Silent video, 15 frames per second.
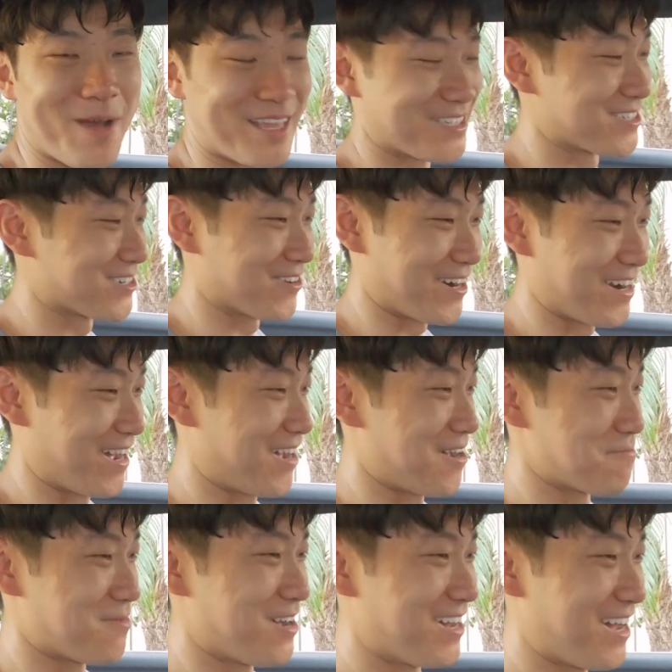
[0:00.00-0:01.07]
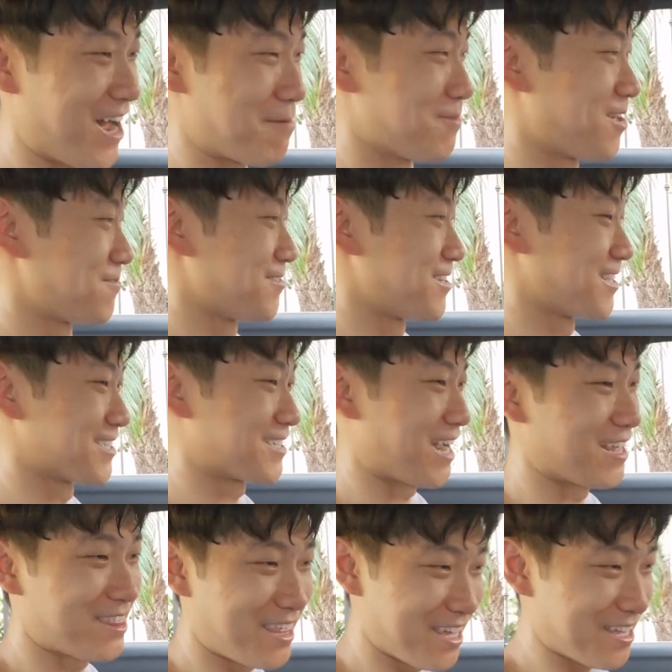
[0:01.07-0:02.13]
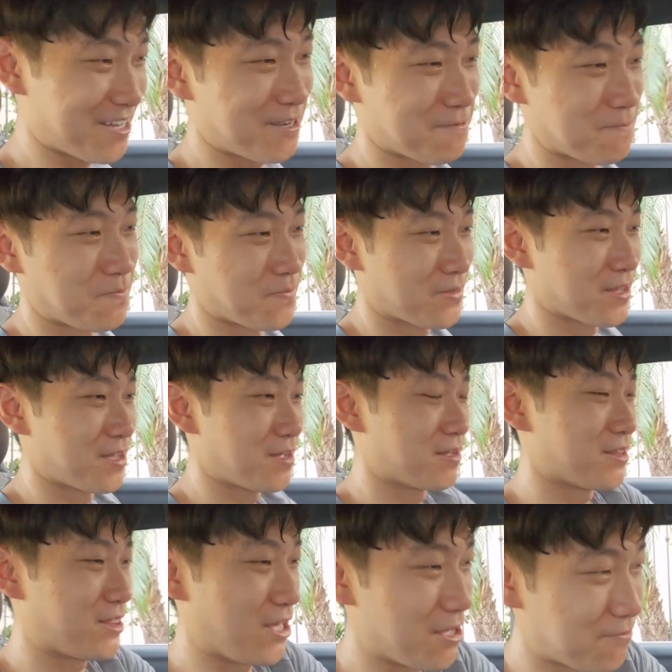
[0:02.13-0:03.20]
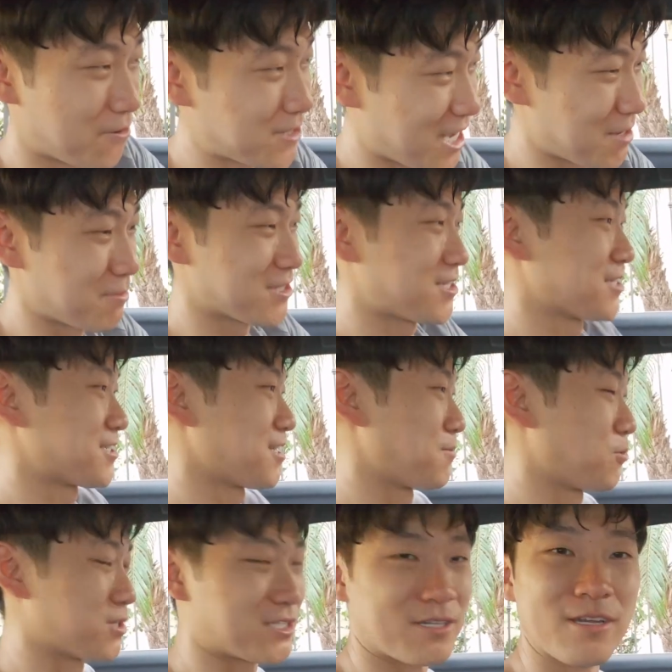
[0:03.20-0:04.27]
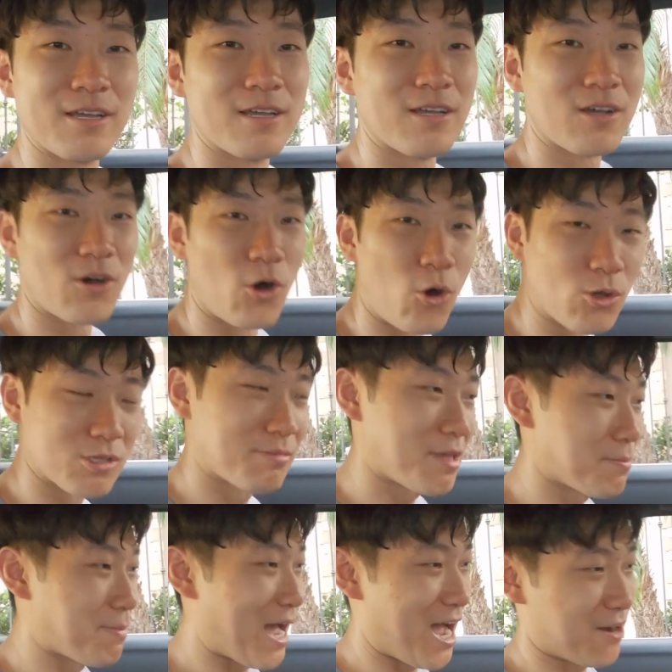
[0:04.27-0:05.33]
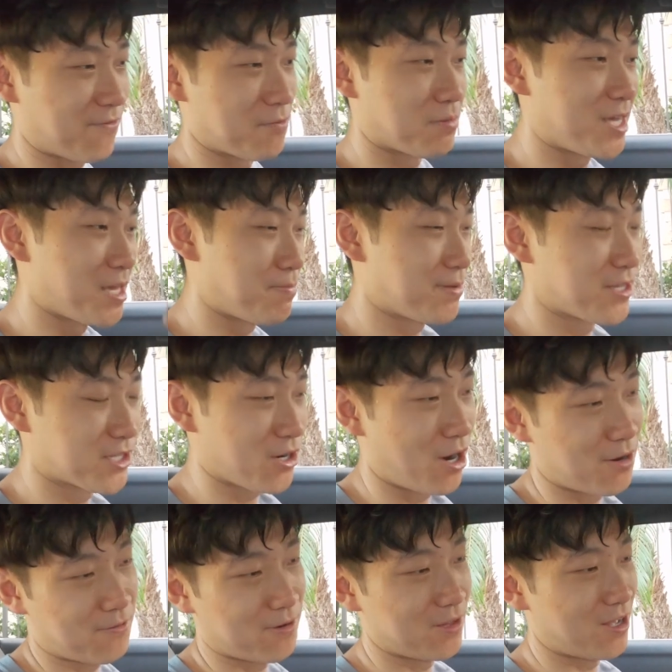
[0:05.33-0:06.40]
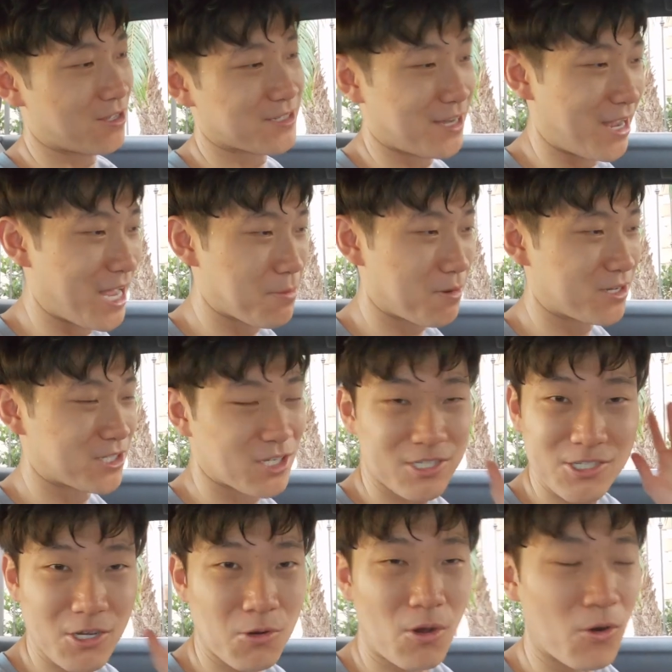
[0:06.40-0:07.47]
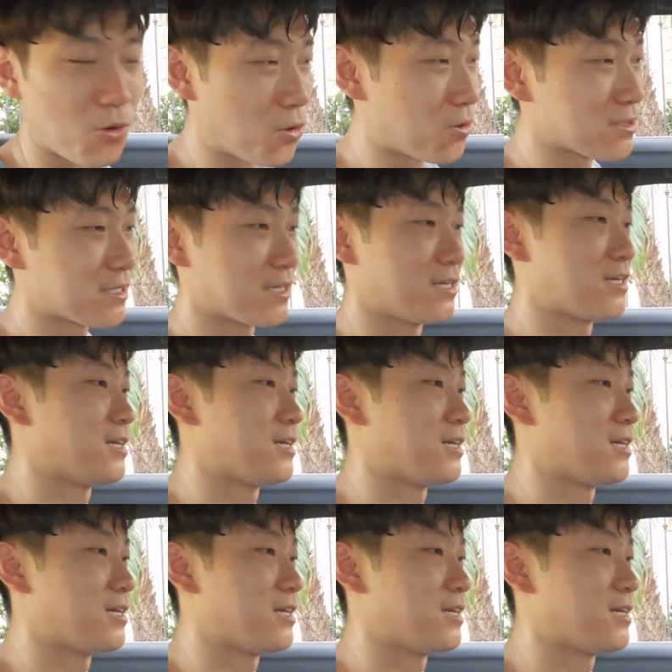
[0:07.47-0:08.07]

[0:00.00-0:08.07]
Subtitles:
man, this is great. I'm loving this. I think the infotainment system was holding me back from keeping this car for a long time because it's just so old.